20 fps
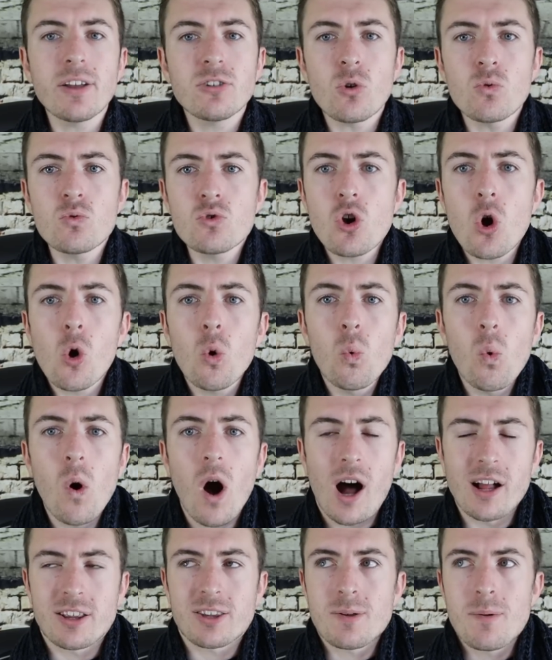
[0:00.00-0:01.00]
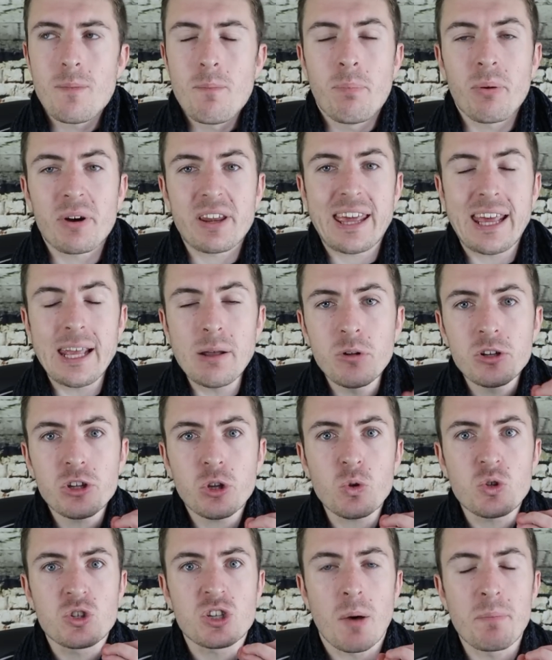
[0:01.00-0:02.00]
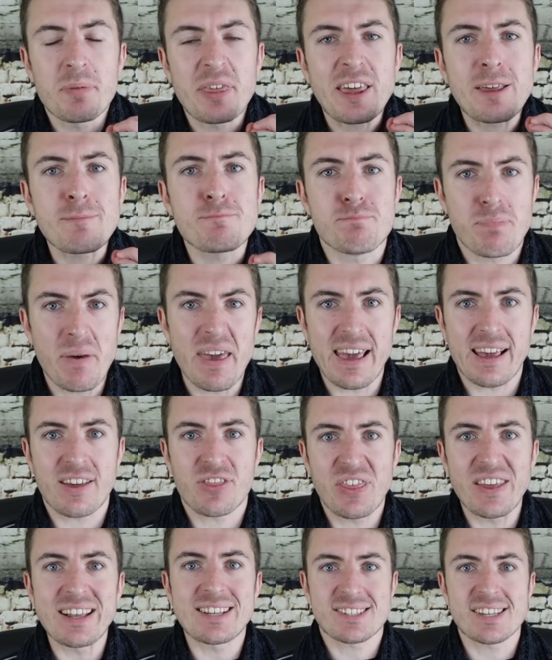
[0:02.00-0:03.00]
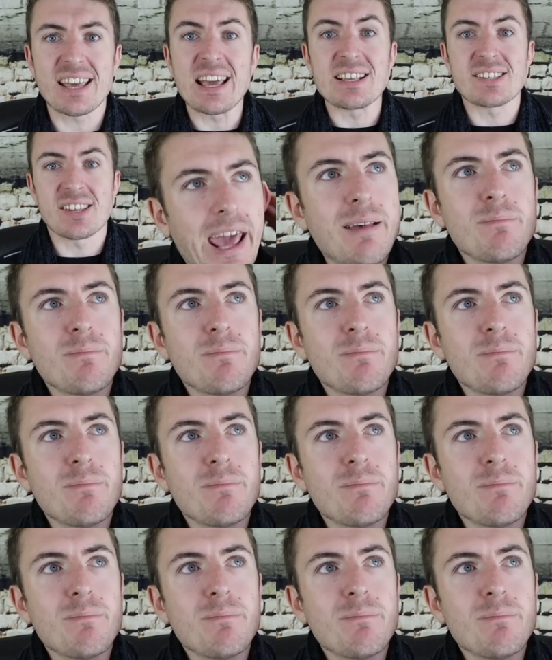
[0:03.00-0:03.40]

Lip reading: don't know what. But he will do something big this season.